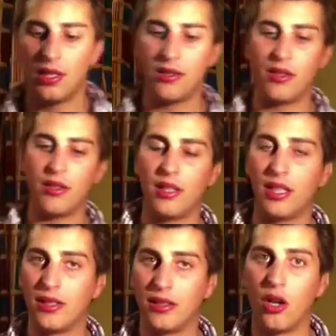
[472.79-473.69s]
It's nothing
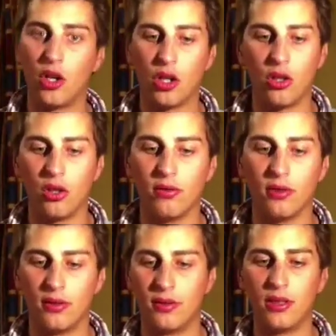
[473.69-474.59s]
historical,
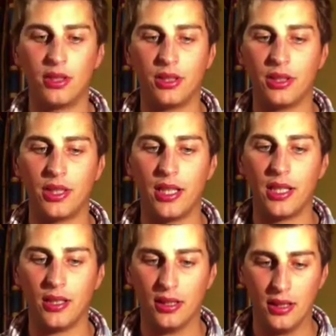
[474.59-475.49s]
it's just a
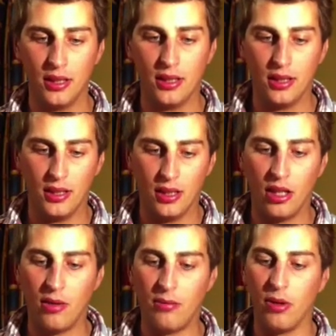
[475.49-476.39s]

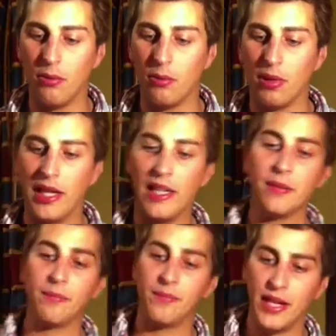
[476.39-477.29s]
normal blade.
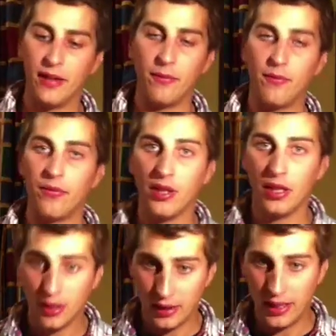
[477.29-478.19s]
Now
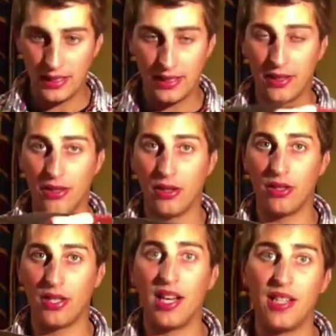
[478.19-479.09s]
this, the sort of
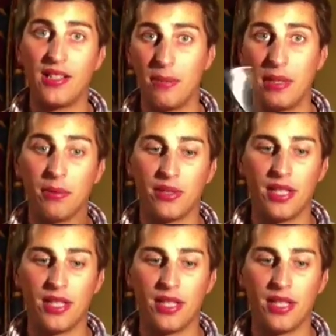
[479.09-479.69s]
size people